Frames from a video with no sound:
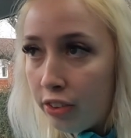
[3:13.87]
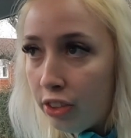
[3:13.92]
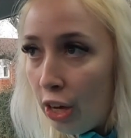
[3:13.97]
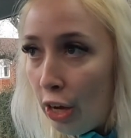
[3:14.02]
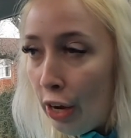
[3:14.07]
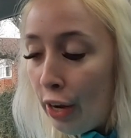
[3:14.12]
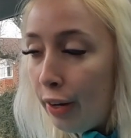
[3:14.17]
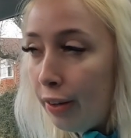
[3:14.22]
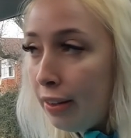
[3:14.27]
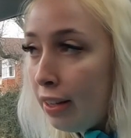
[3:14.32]

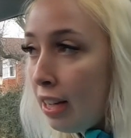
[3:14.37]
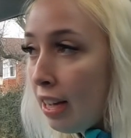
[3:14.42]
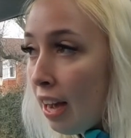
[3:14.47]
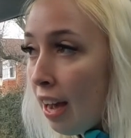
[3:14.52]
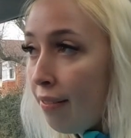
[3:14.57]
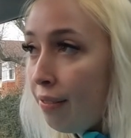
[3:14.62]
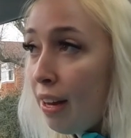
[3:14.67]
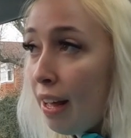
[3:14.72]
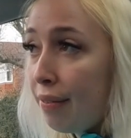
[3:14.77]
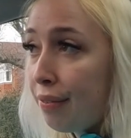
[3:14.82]
So
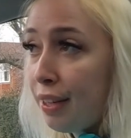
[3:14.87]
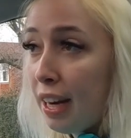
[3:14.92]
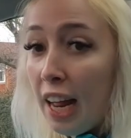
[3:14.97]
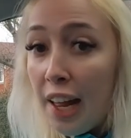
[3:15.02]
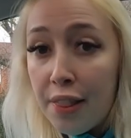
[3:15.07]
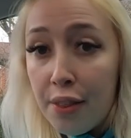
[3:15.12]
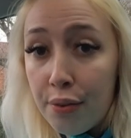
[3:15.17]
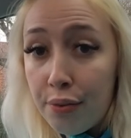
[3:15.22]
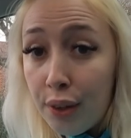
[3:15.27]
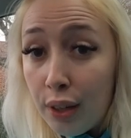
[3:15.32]
I've left it
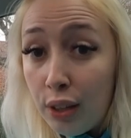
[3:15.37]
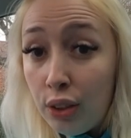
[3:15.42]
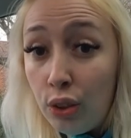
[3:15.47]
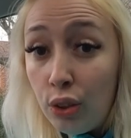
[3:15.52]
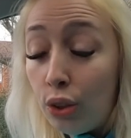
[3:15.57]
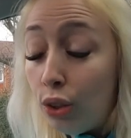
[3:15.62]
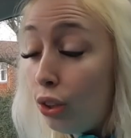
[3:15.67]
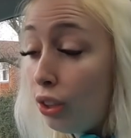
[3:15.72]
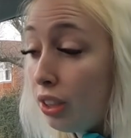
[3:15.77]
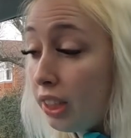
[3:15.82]
at the front
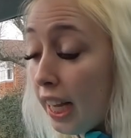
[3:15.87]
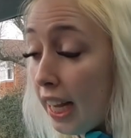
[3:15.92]
door,